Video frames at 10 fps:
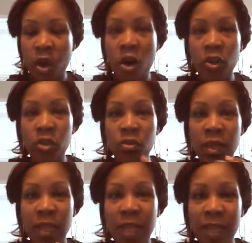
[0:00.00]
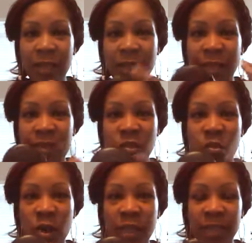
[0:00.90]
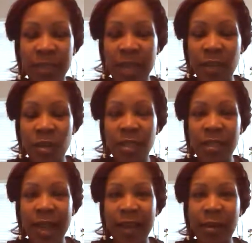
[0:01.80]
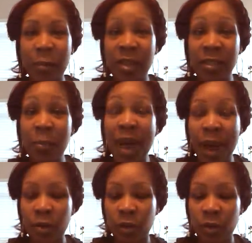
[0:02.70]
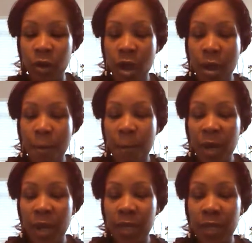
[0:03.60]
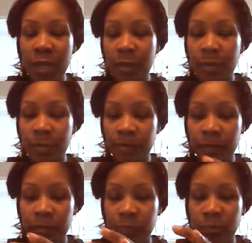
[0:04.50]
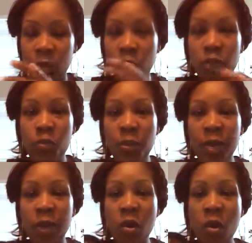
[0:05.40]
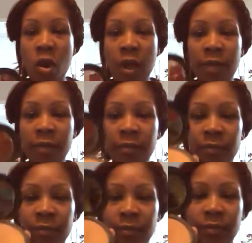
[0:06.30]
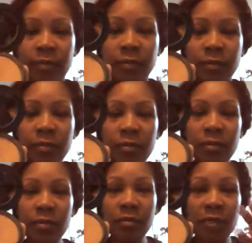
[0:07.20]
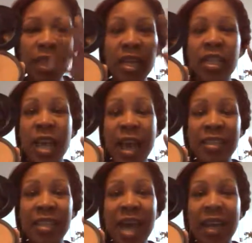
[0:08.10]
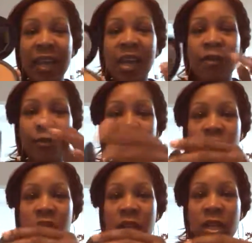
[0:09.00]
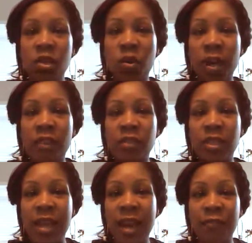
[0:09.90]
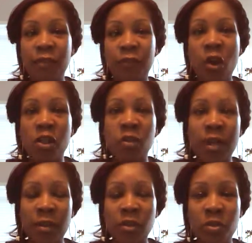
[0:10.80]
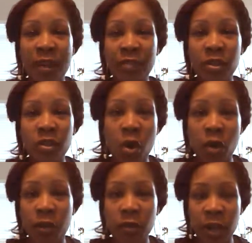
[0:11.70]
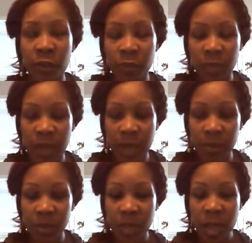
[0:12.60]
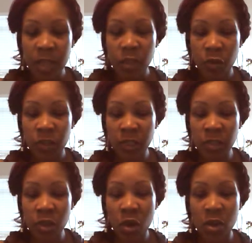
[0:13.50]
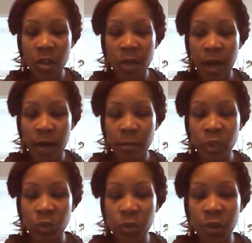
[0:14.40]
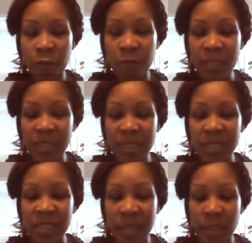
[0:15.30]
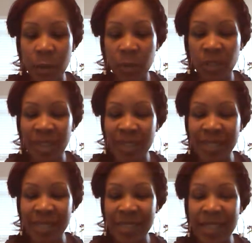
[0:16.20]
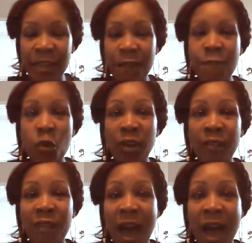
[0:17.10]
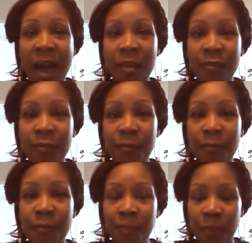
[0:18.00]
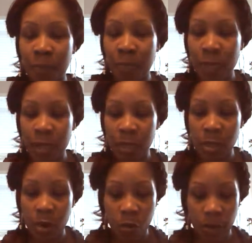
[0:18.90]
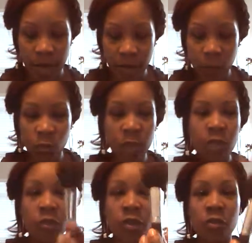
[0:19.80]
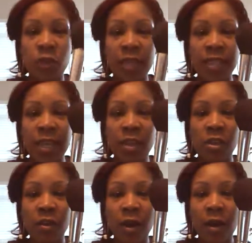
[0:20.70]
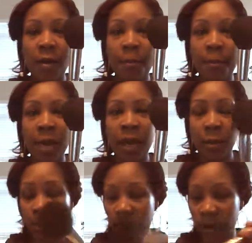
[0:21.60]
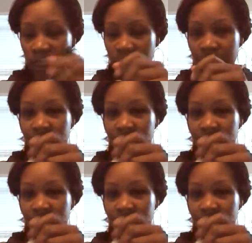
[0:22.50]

all you can get in this one container. It's like, it's a powder, but when you put it on, it has a lot of coverage. So it covers a lot of your flaws without you having to do all those other steps. So this is called Studio Fix, and it's in a number NC45. So what I want to do is you want to take your makeup brush,